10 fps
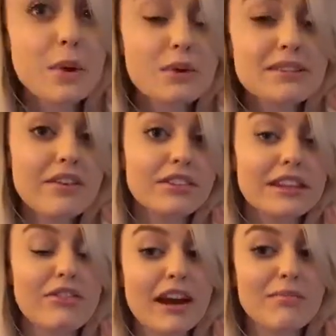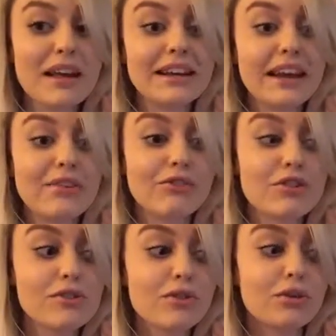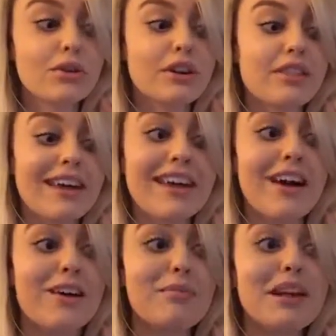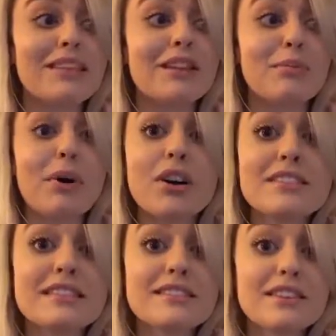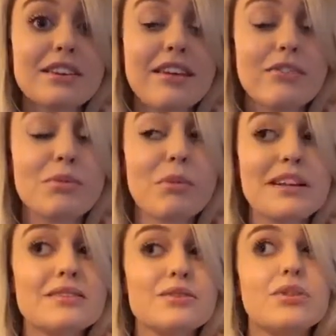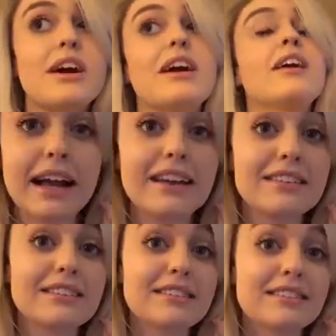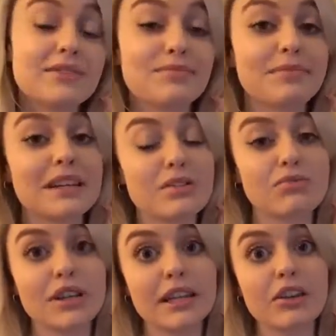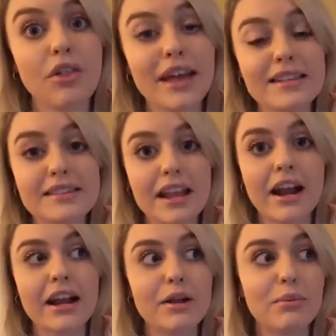I would definitely recommend getting frozen thawed. They come in little boxes that you get from the pet store, and it's really not that scary a